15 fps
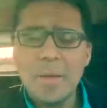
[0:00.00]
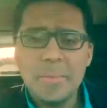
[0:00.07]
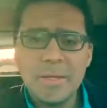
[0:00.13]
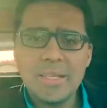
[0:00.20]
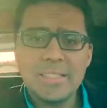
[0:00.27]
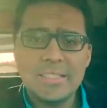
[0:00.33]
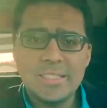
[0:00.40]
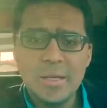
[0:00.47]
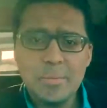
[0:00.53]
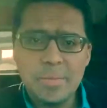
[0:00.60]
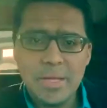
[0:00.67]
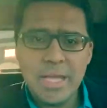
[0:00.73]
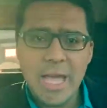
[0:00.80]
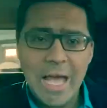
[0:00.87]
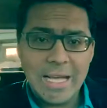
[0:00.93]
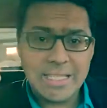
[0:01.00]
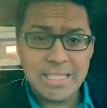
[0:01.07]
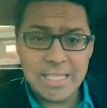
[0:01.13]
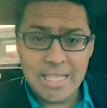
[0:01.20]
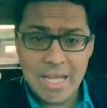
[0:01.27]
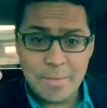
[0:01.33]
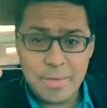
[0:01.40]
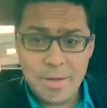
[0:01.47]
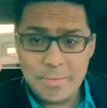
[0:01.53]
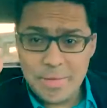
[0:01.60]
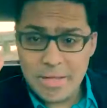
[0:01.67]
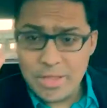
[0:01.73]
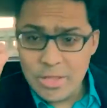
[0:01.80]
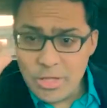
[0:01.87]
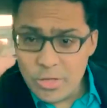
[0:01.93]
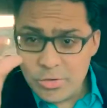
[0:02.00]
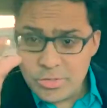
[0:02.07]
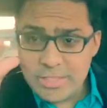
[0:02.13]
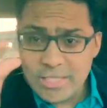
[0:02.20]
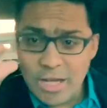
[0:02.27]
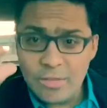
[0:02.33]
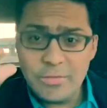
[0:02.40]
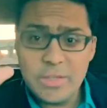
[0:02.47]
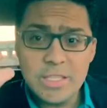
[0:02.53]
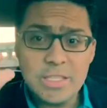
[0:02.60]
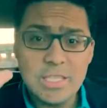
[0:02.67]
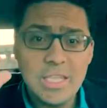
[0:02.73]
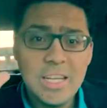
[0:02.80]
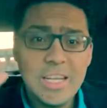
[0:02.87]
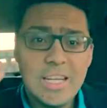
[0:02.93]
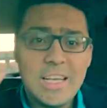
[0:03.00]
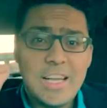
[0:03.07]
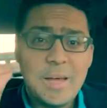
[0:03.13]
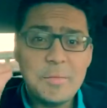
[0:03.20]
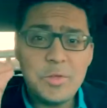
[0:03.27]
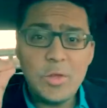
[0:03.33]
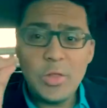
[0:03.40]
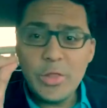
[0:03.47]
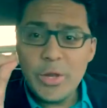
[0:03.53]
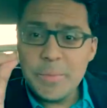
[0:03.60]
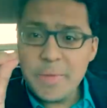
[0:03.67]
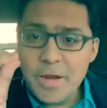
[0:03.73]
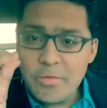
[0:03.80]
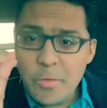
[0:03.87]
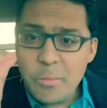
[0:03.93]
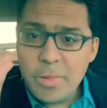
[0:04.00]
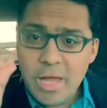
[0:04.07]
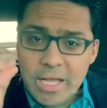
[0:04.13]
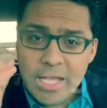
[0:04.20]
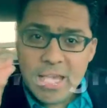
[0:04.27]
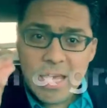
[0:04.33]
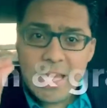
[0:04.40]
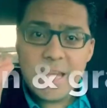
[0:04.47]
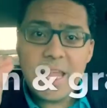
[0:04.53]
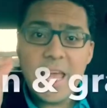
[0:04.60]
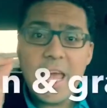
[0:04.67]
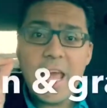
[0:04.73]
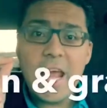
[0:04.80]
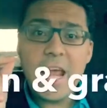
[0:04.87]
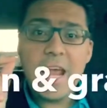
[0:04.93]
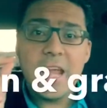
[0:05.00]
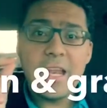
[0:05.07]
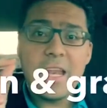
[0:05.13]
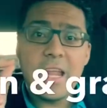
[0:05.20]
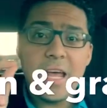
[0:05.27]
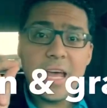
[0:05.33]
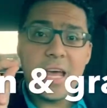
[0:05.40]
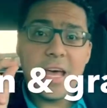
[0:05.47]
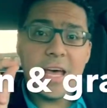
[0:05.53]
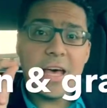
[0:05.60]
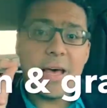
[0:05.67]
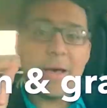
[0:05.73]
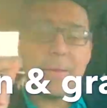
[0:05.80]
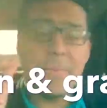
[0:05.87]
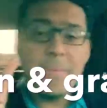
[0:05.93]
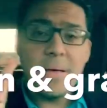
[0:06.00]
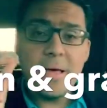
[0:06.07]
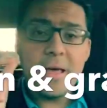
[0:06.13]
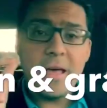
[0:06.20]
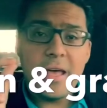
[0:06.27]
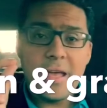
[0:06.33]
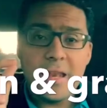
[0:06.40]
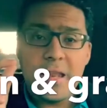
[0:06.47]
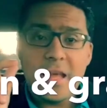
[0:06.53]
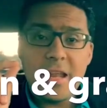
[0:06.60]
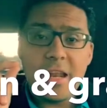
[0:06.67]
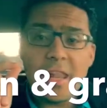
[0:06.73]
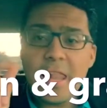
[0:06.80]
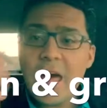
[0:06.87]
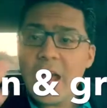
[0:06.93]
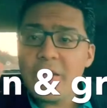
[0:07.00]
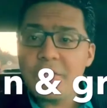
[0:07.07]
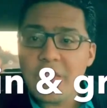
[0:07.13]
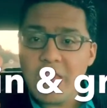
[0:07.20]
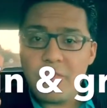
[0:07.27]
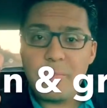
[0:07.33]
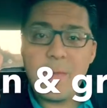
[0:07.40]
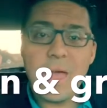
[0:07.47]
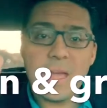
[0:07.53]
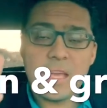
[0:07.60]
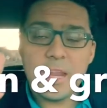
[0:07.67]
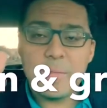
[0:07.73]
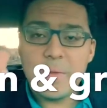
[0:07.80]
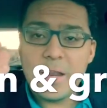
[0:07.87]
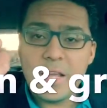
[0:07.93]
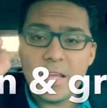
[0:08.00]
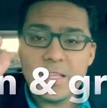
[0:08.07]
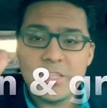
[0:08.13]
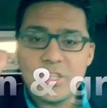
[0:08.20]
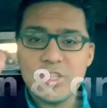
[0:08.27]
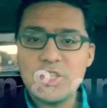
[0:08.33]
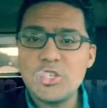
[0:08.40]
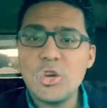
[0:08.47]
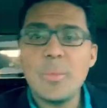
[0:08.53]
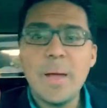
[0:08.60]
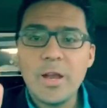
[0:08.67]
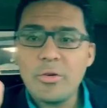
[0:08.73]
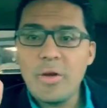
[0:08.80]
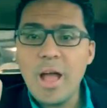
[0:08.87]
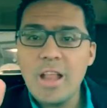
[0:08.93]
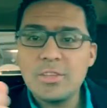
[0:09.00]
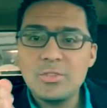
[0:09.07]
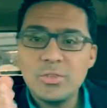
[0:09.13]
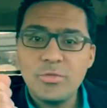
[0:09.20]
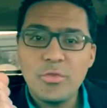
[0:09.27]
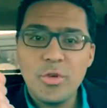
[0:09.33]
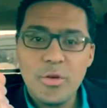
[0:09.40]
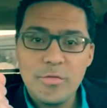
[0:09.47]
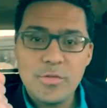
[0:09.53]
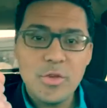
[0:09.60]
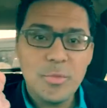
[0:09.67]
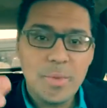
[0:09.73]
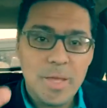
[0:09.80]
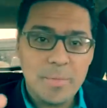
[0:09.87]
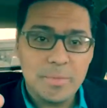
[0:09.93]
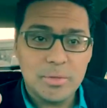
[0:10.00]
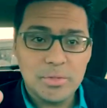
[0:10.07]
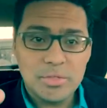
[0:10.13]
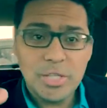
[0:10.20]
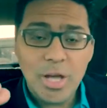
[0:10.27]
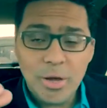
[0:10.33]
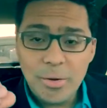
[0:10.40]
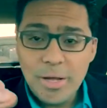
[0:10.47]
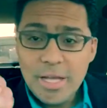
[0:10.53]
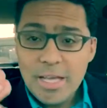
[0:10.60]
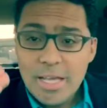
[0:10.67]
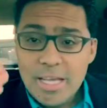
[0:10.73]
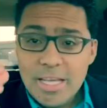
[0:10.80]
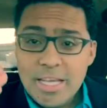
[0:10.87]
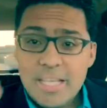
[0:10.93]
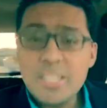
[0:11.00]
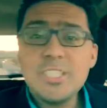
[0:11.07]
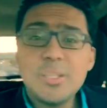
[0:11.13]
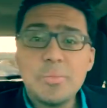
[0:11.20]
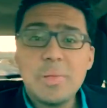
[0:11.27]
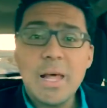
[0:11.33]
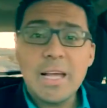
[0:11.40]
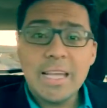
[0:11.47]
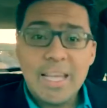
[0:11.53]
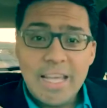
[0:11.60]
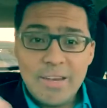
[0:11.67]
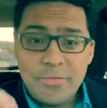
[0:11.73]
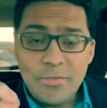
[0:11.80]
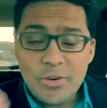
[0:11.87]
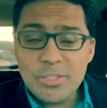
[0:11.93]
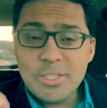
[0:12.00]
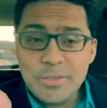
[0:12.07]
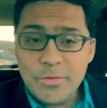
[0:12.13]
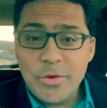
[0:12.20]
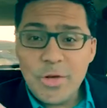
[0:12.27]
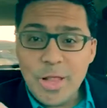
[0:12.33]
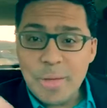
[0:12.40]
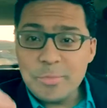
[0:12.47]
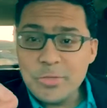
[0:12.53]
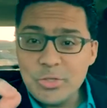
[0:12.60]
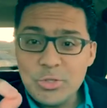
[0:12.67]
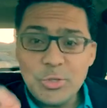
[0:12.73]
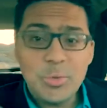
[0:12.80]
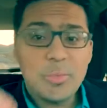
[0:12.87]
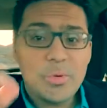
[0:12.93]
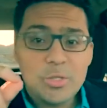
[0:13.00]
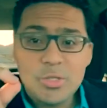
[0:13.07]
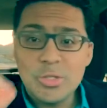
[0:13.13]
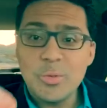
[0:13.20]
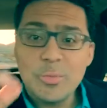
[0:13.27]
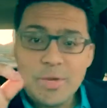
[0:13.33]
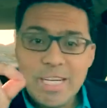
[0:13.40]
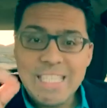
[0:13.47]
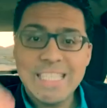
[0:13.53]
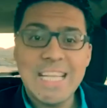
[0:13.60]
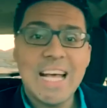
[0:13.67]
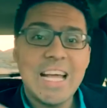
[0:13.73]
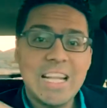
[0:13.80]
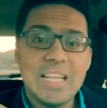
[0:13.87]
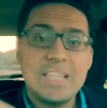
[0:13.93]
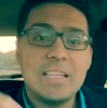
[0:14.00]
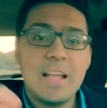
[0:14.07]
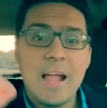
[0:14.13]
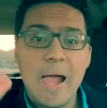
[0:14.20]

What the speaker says: topic is simply, actually, I'm gonna be a little selfish. I'm gonna do a little bit of a plug-in and a lot of give back, and I'm gonna just show my gratitude for a few people. So here's the plug-in. First of all, I'm super, super excited.